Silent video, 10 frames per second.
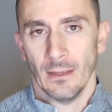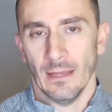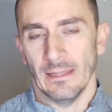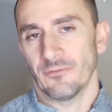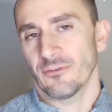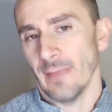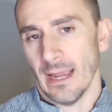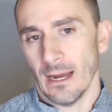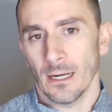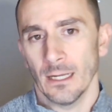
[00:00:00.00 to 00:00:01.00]
And then from
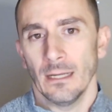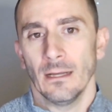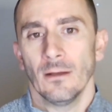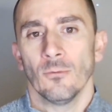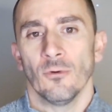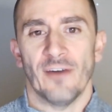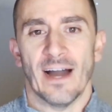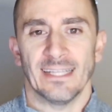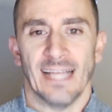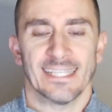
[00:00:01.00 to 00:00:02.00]
there, we'll
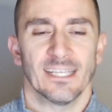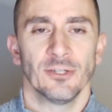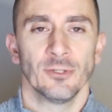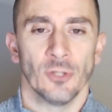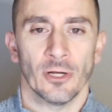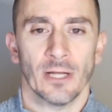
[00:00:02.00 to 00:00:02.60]
finalize the new look